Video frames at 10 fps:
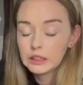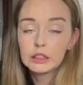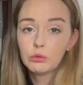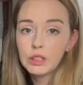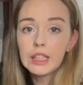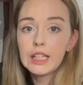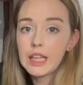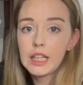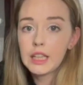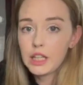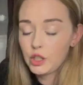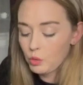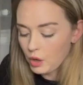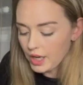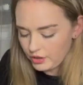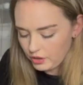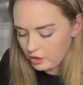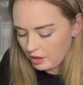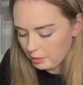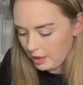Really anything you want, you
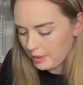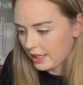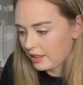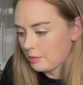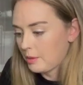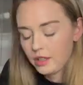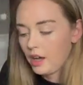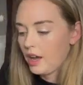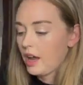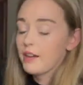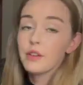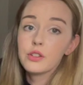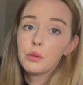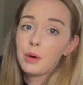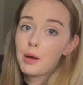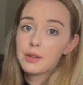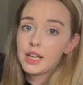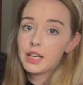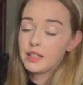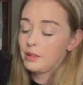can propagate them in. I've also
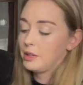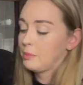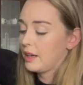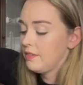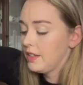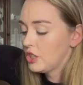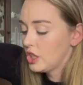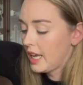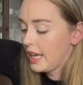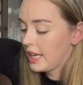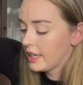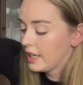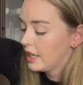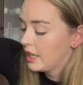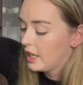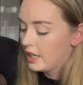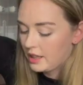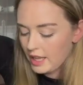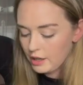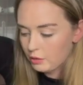propagated them in my fish tank.
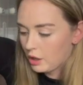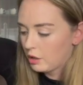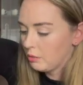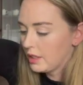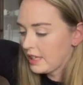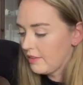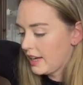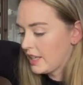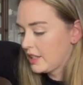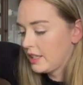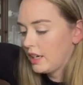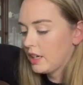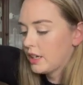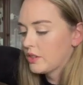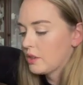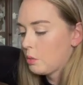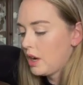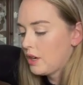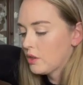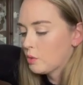They grow really fast in there because the
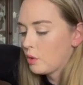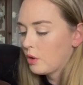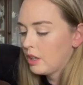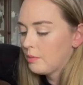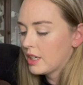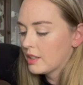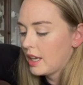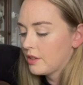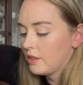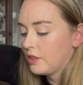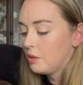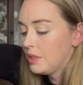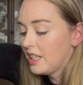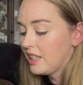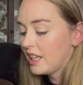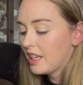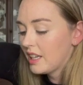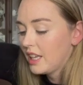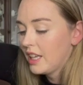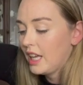water's warm, there's lots of humidity,
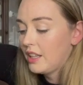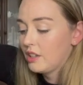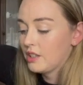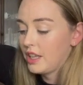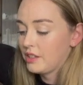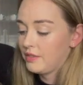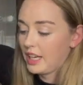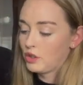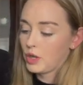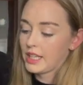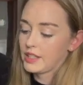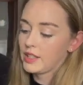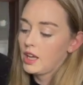and there's lots of nitrates.